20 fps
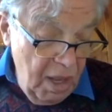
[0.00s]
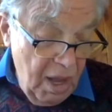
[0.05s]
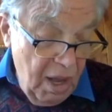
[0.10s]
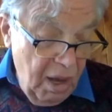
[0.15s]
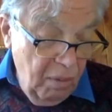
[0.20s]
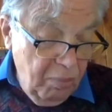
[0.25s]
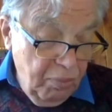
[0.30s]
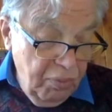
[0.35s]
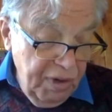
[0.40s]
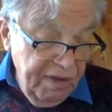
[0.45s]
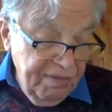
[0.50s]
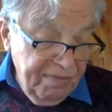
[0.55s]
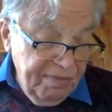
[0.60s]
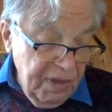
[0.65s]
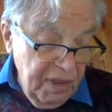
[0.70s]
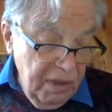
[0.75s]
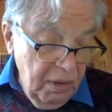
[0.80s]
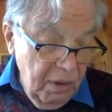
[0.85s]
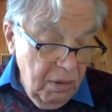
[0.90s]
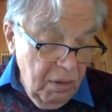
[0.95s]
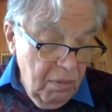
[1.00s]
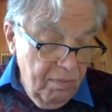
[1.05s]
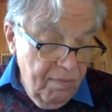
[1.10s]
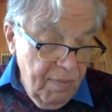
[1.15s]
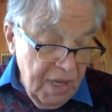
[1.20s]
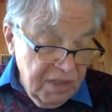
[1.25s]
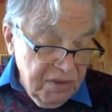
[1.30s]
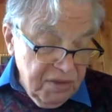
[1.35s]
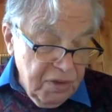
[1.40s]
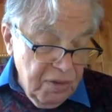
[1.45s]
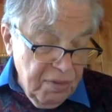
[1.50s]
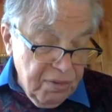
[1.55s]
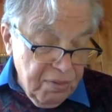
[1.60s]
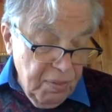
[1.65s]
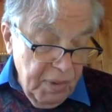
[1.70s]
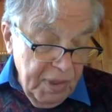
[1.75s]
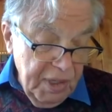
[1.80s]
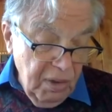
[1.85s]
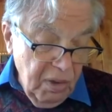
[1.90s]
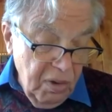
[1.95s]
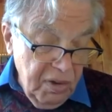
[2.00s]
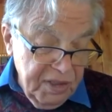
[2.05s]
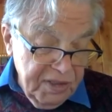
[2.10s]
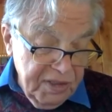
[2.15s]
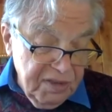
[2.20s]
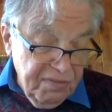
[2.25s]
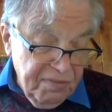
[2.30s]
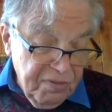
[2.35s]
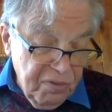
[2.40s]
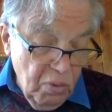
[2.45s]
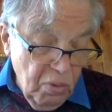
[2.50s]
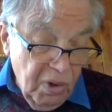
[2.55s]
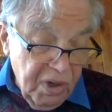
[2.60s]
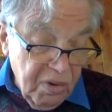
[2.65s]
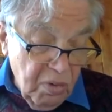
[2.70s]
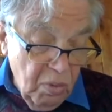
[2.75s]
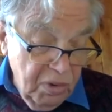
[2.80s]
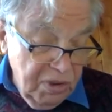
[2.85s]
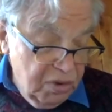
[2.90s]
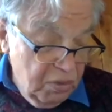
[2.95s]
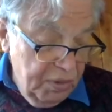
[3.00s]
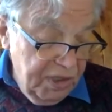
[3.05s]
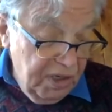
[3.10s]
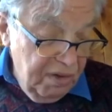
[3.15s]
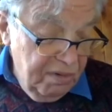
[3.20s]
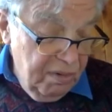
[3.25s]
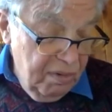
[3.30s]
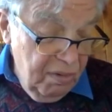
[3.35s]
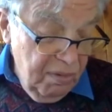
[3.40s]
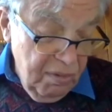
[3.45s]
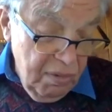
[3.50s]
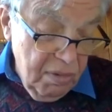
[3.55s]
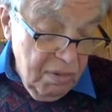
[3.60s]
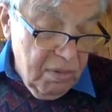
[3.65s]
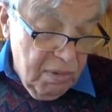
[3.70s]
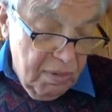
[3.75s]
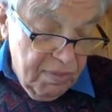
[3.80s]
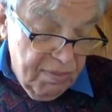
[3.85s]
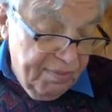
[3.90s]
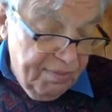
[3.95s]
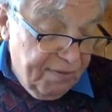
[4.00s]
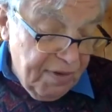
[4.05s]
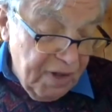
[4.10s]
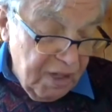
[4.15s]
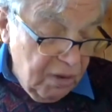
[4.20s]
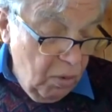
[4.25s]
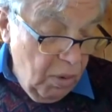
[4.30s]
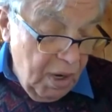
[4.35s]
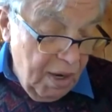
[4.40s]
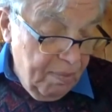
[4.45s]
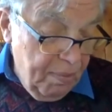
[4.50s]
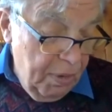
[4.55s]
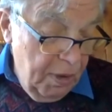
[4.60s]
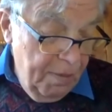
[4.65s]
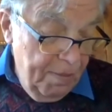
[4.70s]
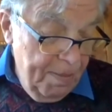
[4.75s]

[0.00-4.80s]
I'll briefly mention three lines of thought which we can follow up.